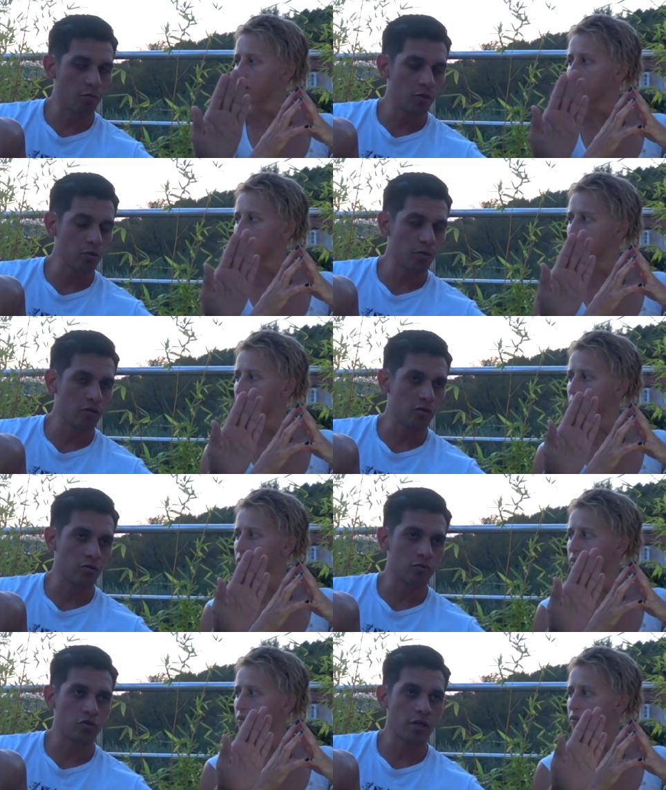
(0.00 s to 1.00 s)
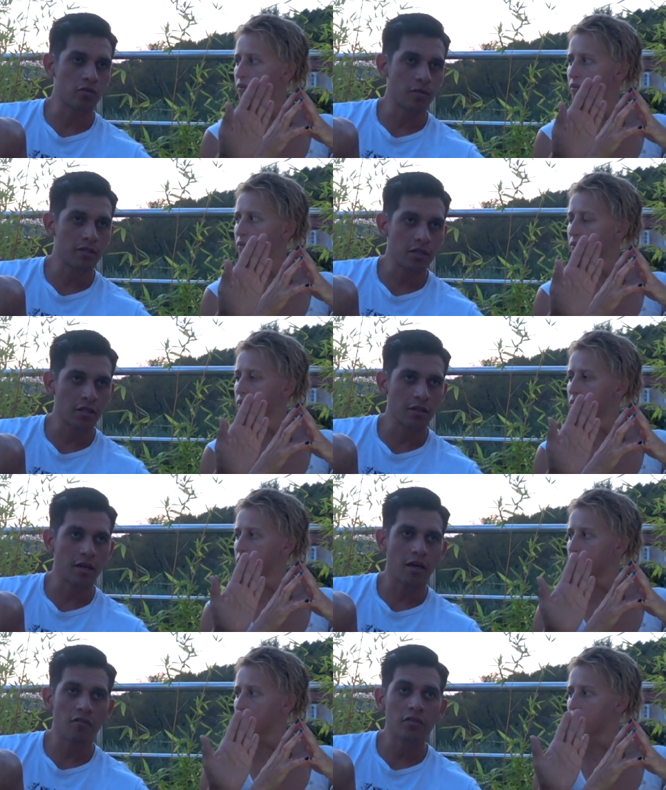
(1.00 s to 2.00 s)
Speaker 1: movement you do, try to maintain it
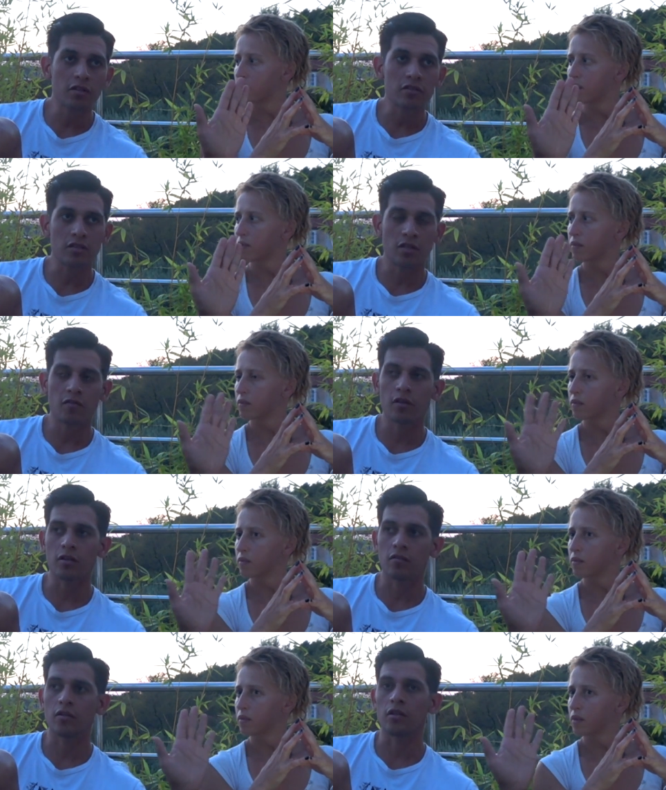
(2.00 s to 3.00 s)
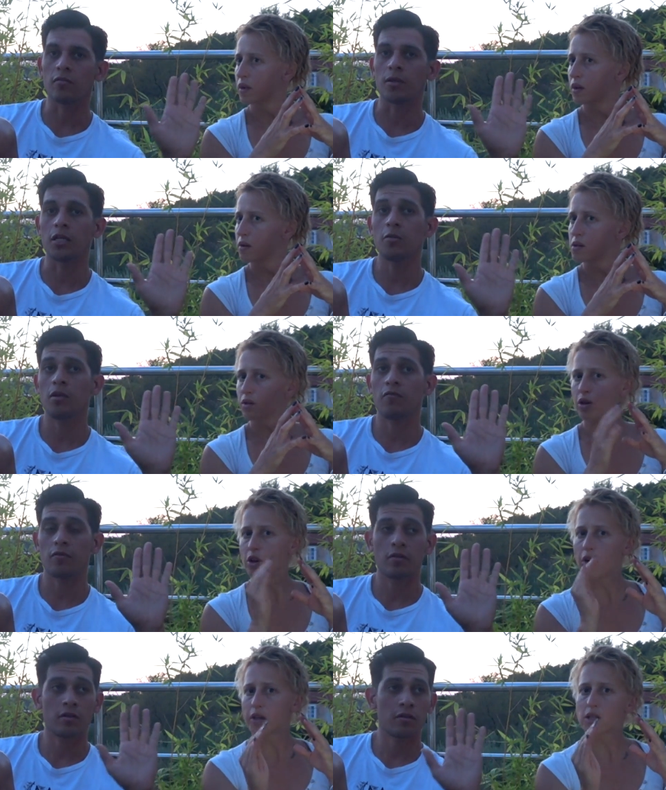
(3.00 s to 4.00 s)
that everything is even, even, even, even. So there
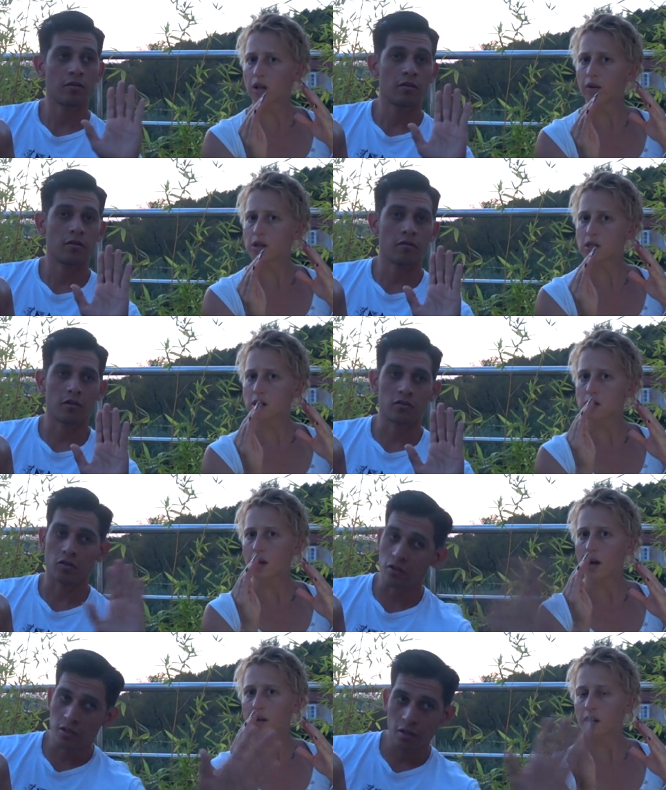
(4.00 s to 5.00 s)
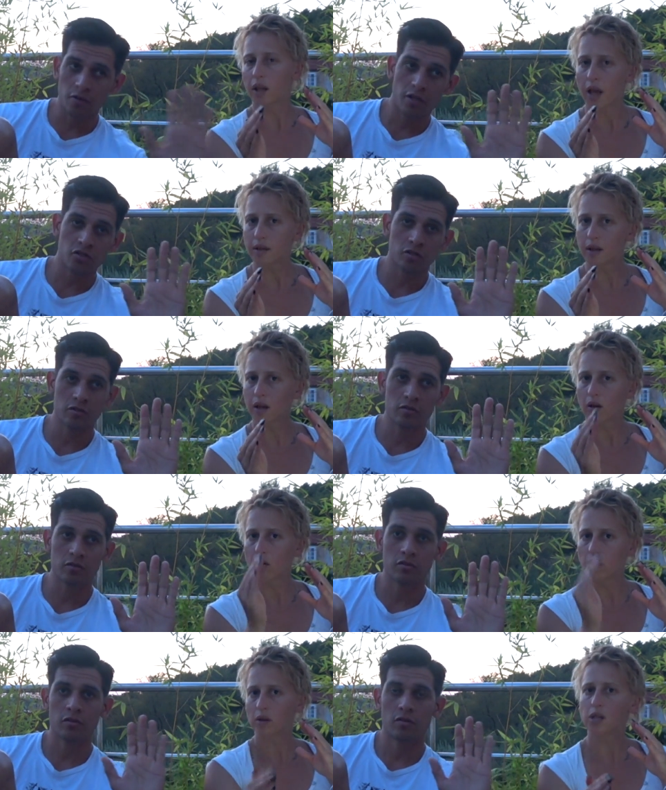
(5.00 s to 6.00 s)
are no accelerations no in the landing
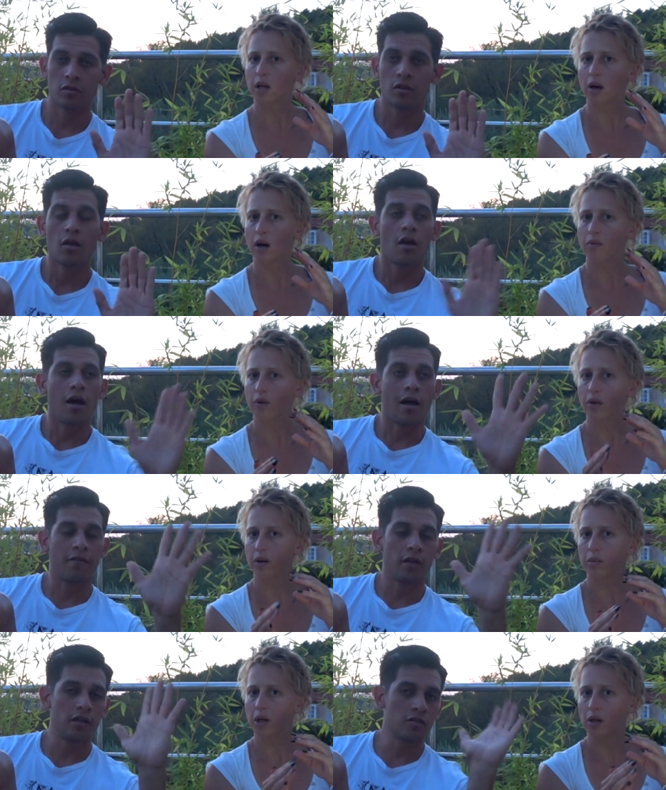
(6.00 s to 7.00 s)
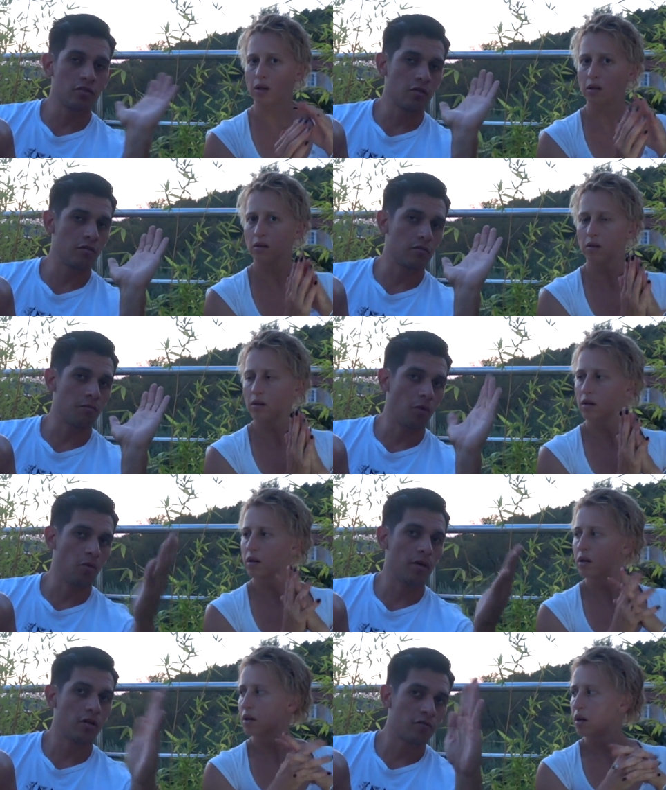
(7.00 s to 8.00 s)
Speaker 2: or in the takeoff or in and the there middle. is
Speaker 1: no
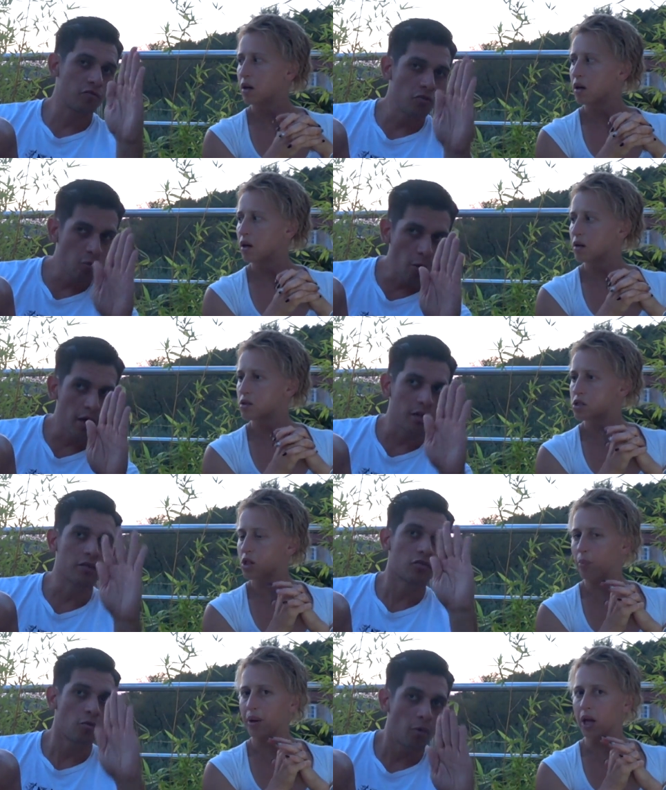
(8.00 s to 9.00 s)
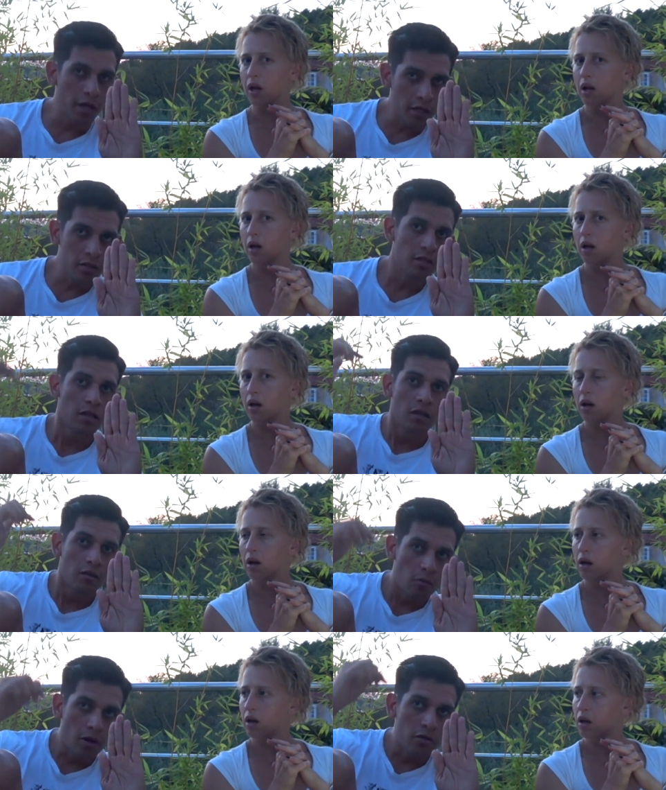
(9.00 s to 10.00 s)
moment of you waiting. Stopping. You wait,
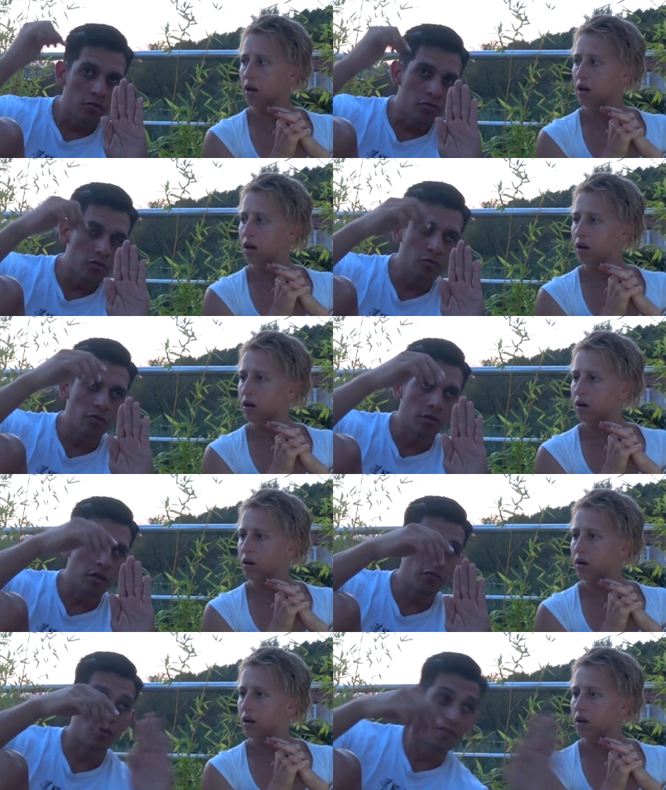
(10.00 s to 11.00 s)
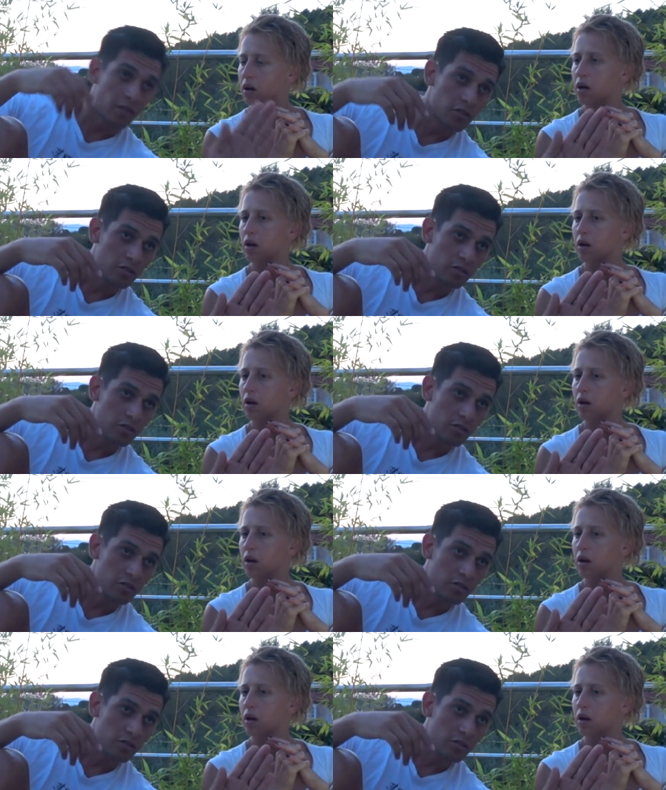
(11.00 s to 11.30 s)
one, two, three, four, and then you